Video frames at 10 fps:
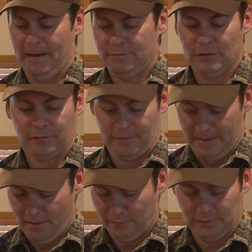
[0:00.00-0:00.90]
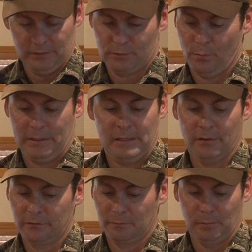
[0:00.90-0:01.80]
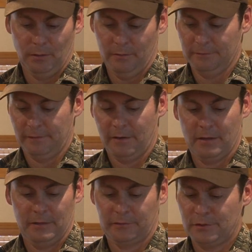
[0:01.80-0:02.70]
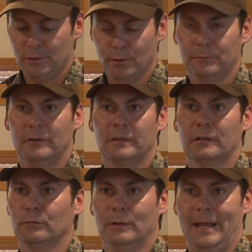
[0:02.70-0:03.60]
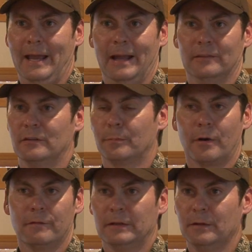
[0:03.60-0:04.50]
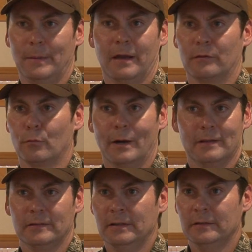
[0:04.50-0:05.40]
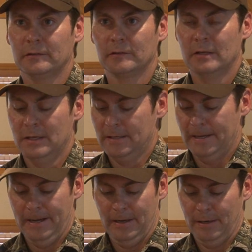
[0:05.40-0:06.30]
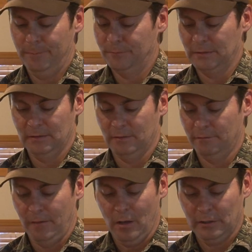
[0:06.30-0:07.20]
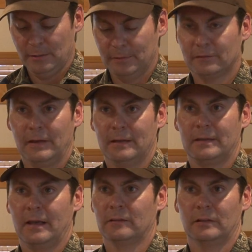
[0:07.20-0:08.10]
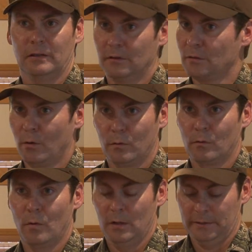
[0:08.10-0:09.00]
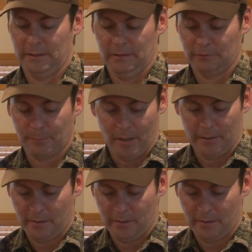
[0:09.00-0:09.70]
I've just found in 20 years of blowing various tubes that this one adds the perfect amount of resonance. The volume is fantastic and the tonal quality is spot